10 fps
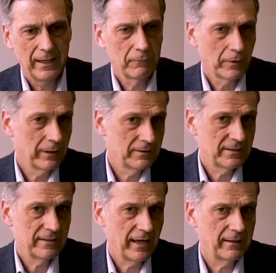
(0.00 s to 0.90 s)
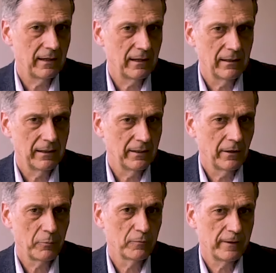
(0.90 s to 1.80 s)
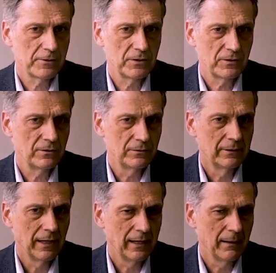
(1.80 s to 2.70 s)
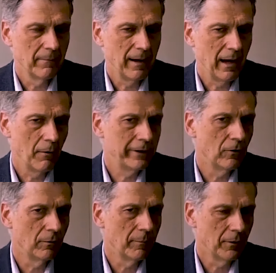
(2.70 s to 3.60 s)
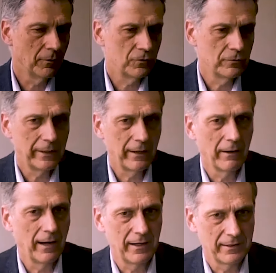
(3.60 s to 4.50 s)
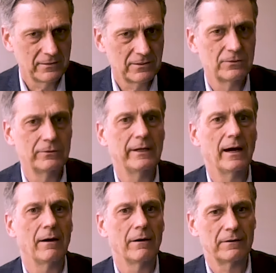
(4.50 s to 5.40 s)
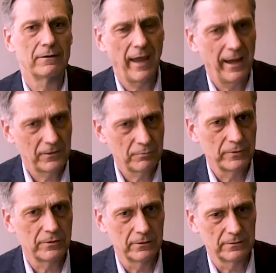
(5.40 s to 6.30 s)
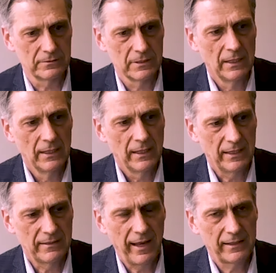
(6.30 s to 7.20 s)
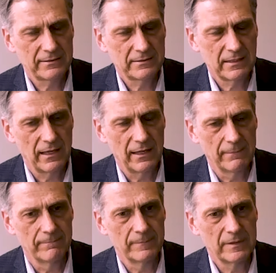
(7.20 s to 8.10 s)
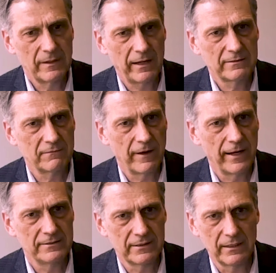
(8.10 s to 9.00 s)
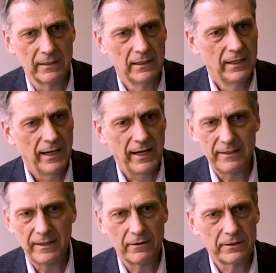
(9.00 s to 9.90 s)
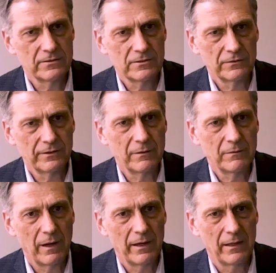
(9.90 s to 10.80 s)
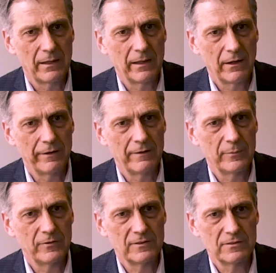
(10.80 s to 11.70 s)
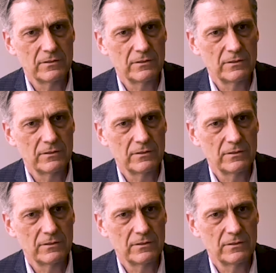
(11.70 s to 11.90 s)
And we're going to see that uh, in our profession too, um, how we go about doing our audits, doing our tax returns and tax, um, tax advising and then our consulting uh, area of the business